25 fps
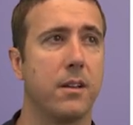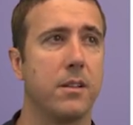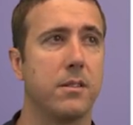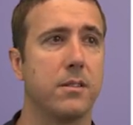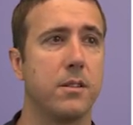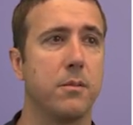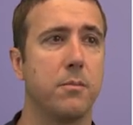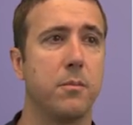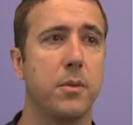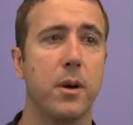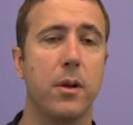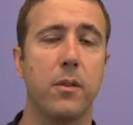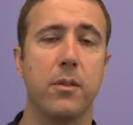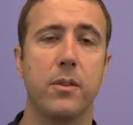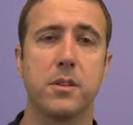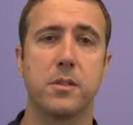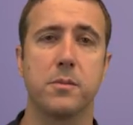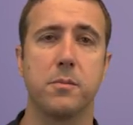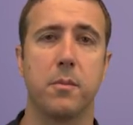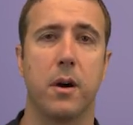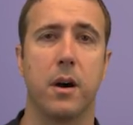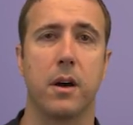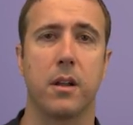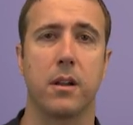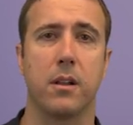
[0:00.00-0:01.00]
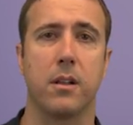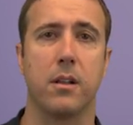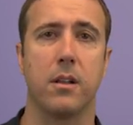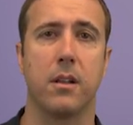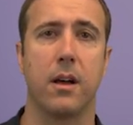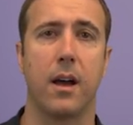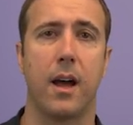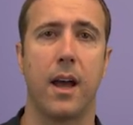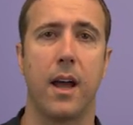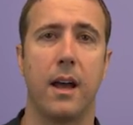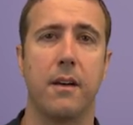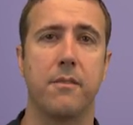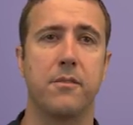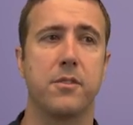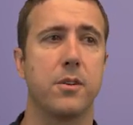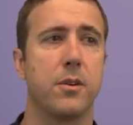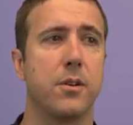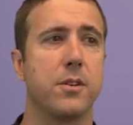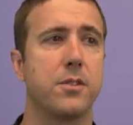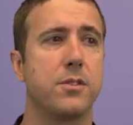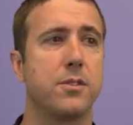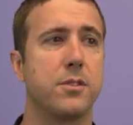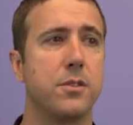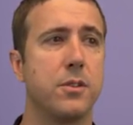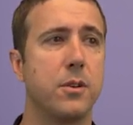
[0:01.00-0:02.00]
To build this model, I have to
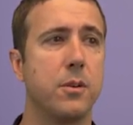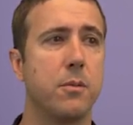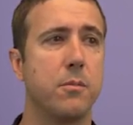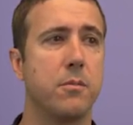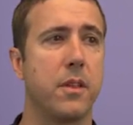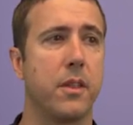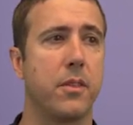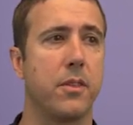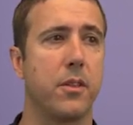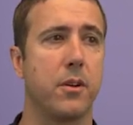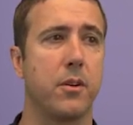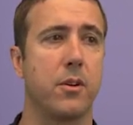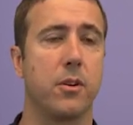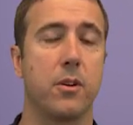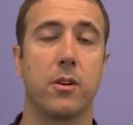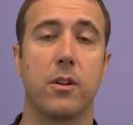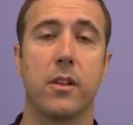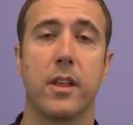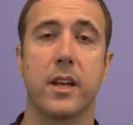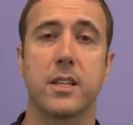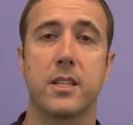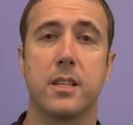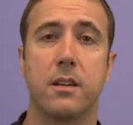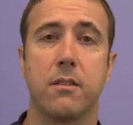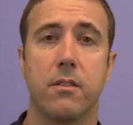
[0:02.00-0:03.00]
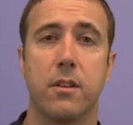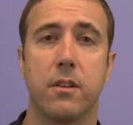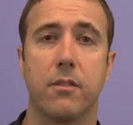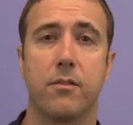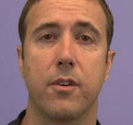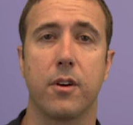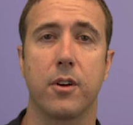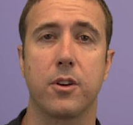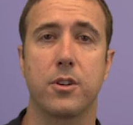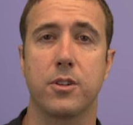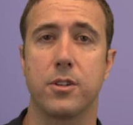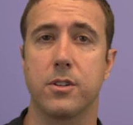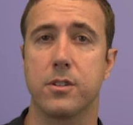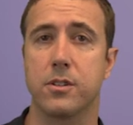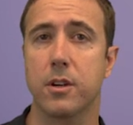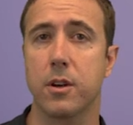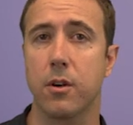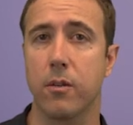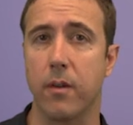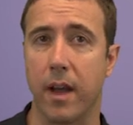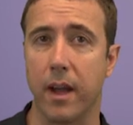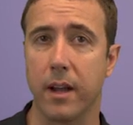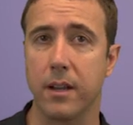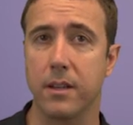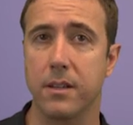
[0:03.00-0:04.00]
assume that the neural activity function is
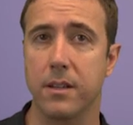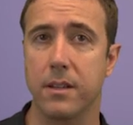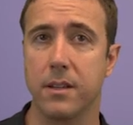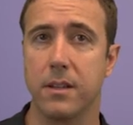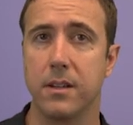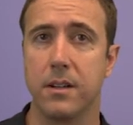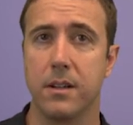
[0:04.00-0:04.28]
correct,